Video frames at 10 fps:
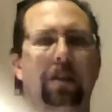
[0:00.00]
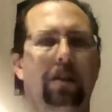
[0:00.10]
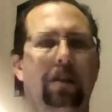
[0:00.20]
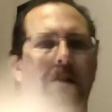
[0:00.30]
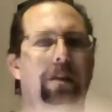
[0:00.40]

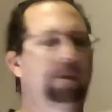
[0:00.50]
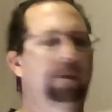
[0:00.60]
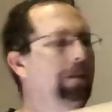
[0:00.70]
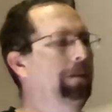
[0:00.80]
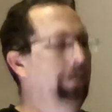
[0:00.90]
there's a difference
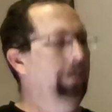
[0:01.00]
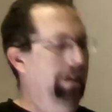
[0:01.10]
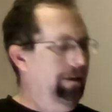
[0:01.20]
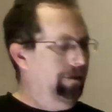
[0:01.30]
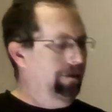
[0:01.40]
between
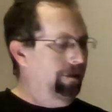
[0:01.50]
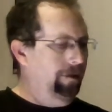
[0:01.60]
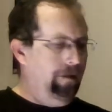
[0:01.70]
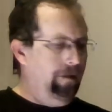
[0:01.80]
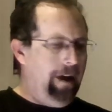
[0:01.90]
these
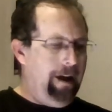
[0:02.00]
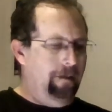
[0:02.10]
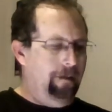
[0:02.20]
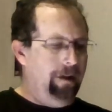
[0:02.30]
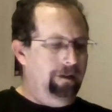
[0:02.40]
two. I
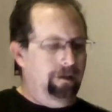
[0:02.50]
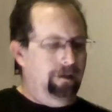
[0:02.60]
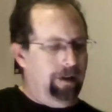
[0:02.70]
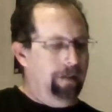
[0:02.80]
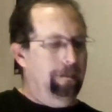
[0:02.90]
want to do it
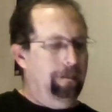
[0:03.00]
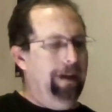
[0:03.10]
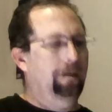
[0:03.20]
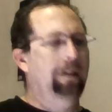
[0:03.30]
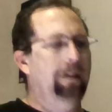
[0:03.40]
on the big
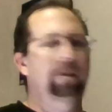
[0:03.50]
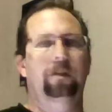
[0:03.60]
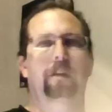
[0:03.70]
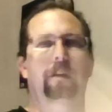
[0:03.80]
ones,